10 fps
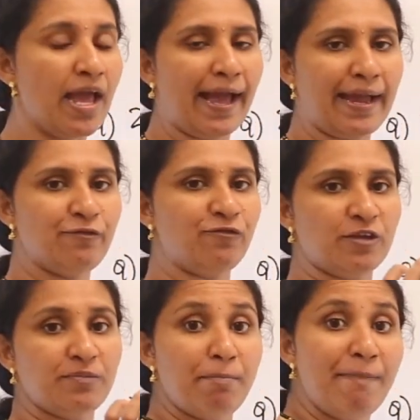And
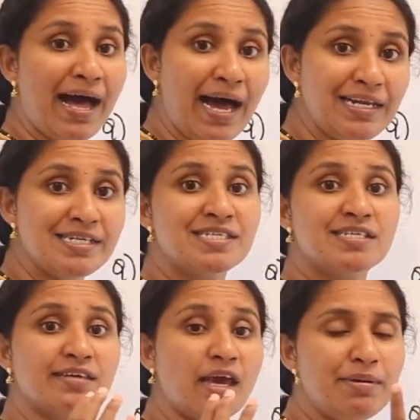from the
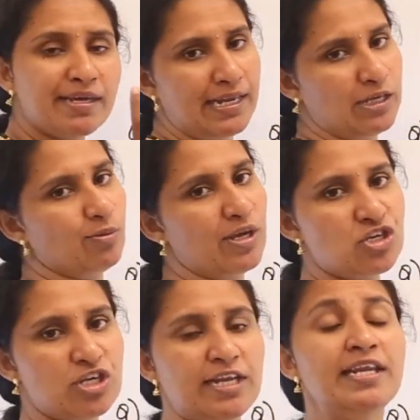balanced chemical
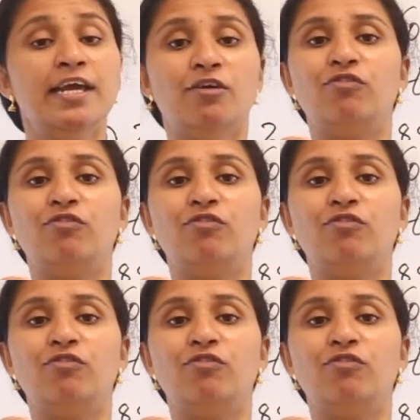equation,